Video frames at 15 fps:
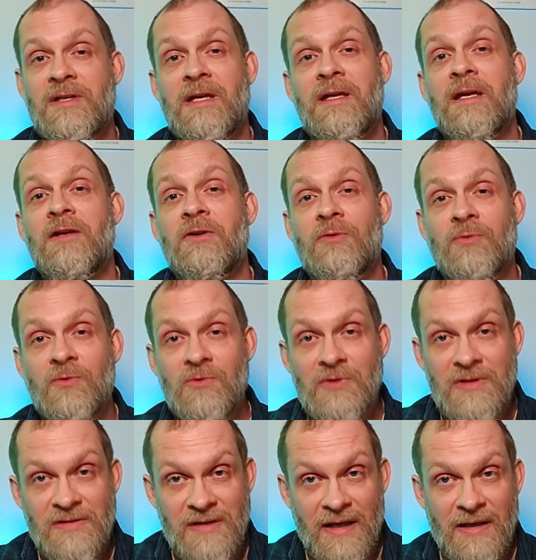can get you through
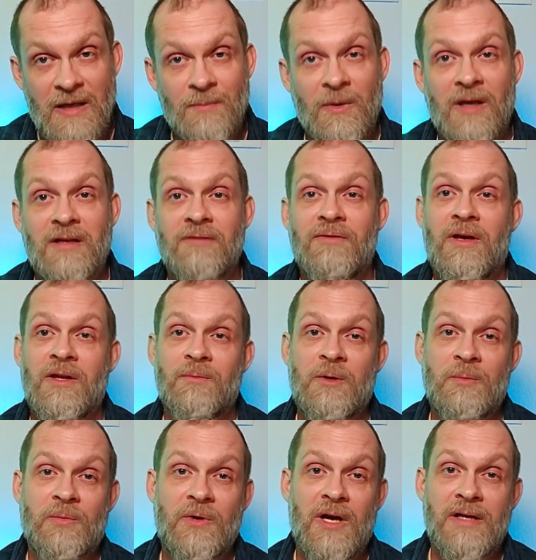the setup and
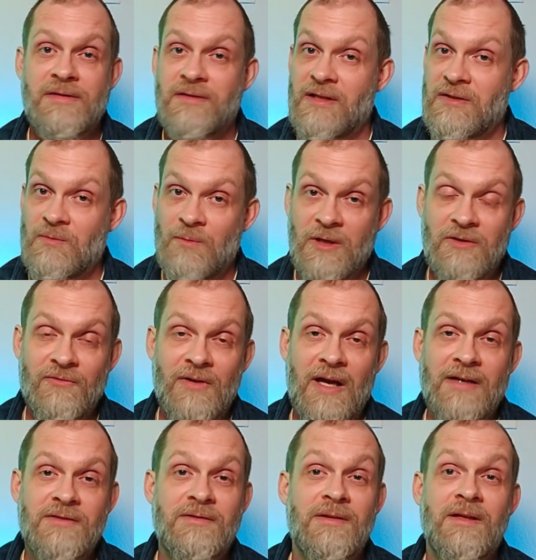development process much
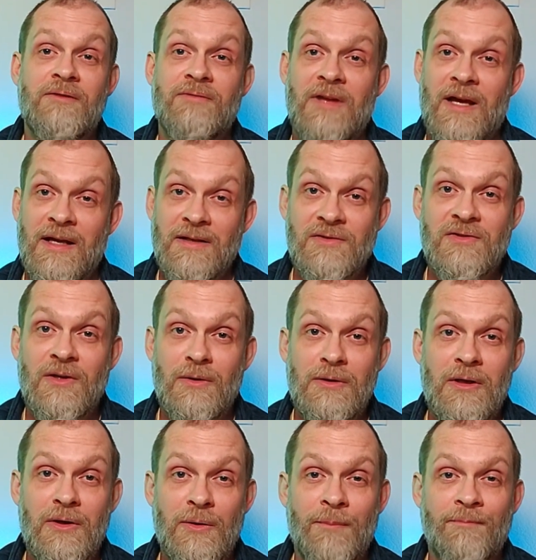faster than flying
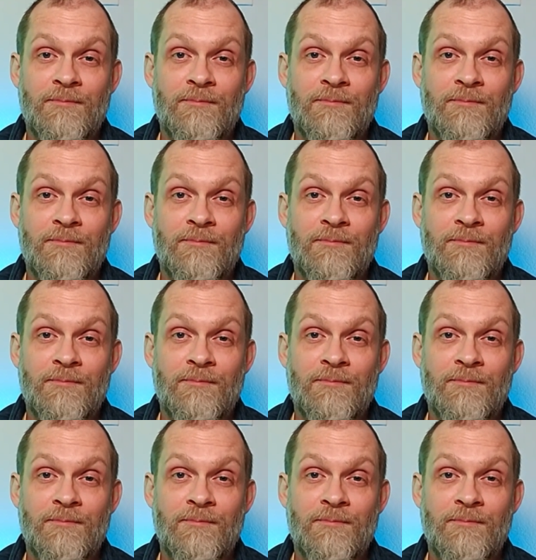solo.